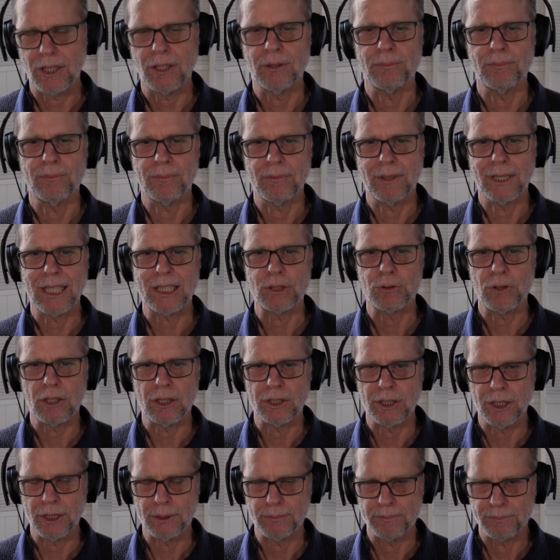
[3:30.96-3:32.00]
So that's what
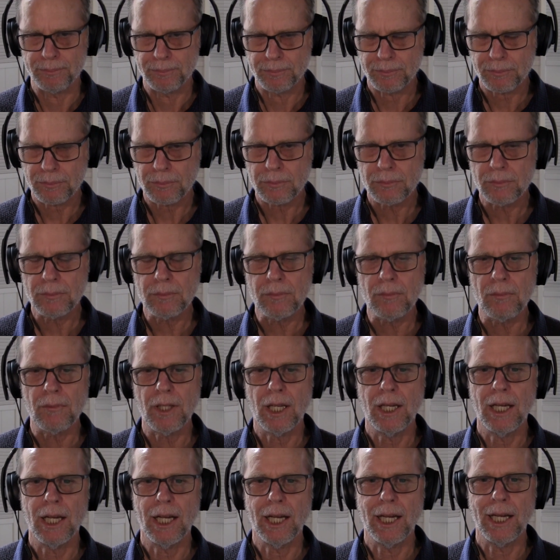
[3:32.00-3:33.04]
I did.
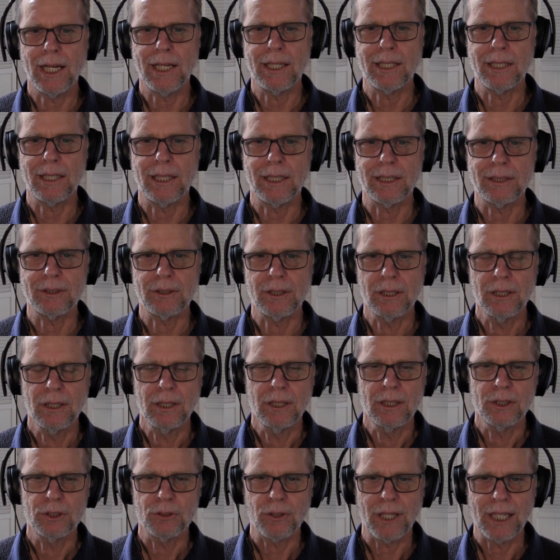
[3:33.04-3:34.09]
And I
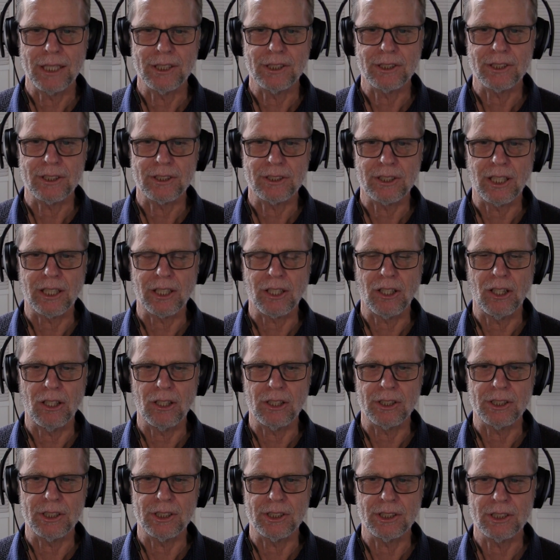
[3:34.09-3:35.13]
trained as a
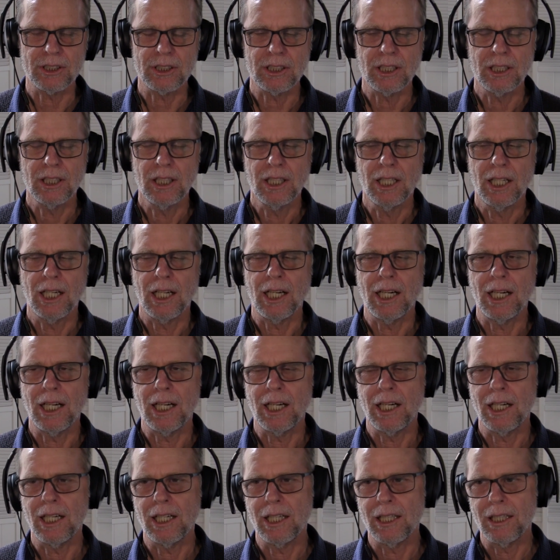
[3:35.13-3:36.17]
psychologist
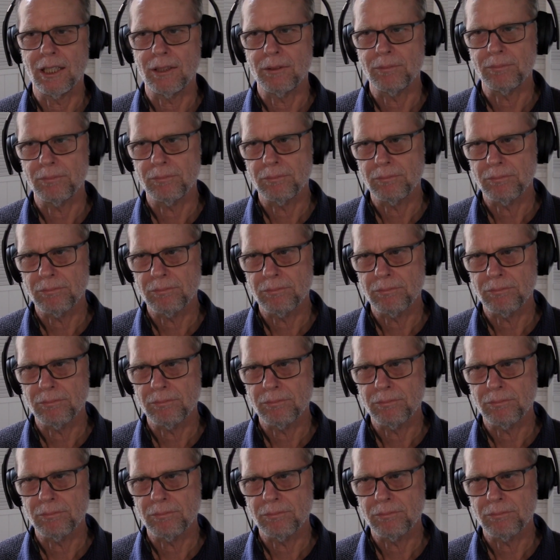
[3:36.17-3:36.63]
and